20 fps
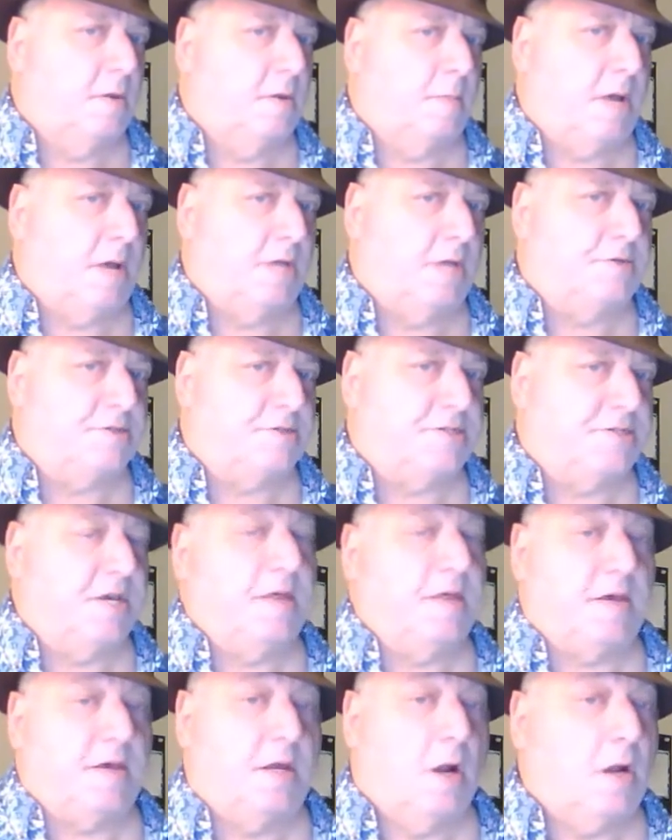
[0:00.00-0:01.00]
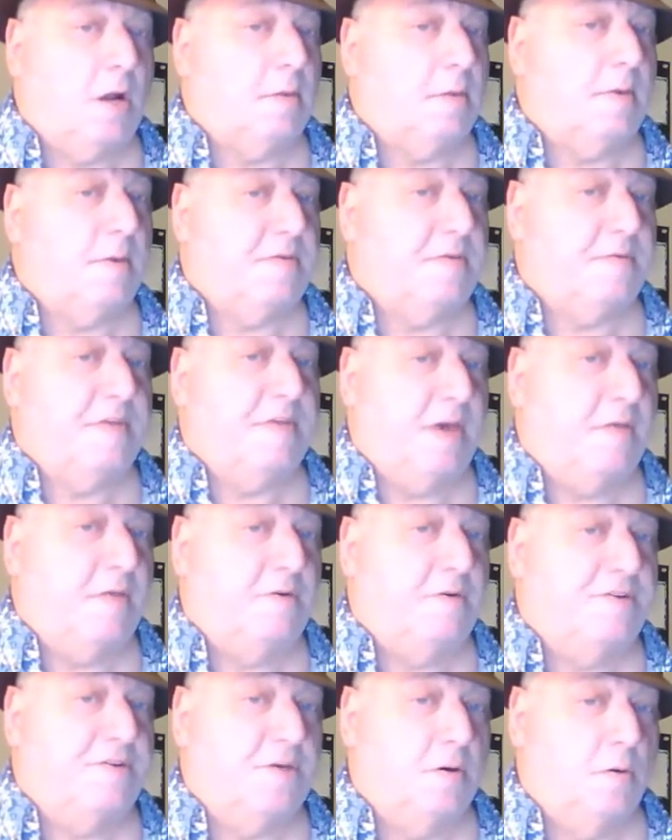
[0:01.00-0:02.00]
good modules together. I can hardly wait for the
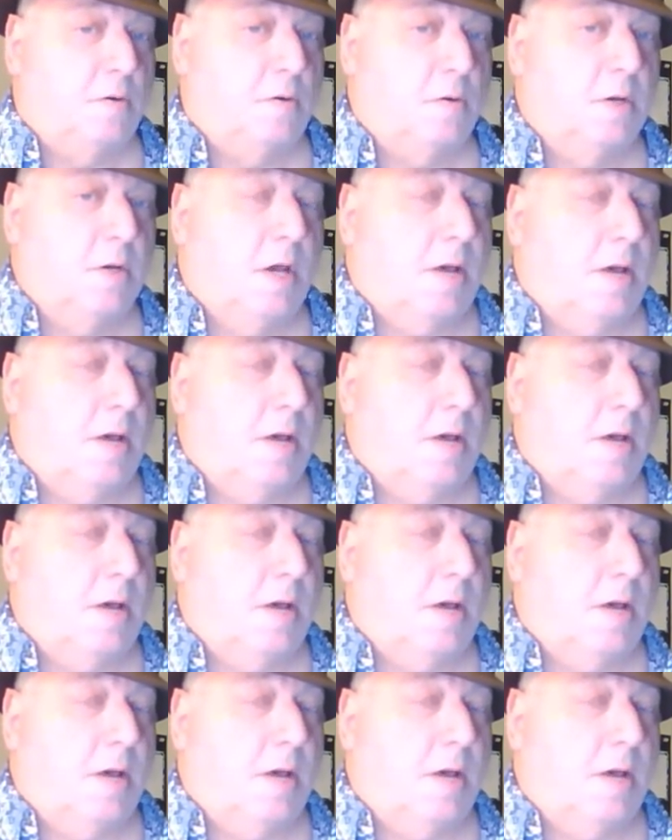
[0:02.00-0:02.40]
other two.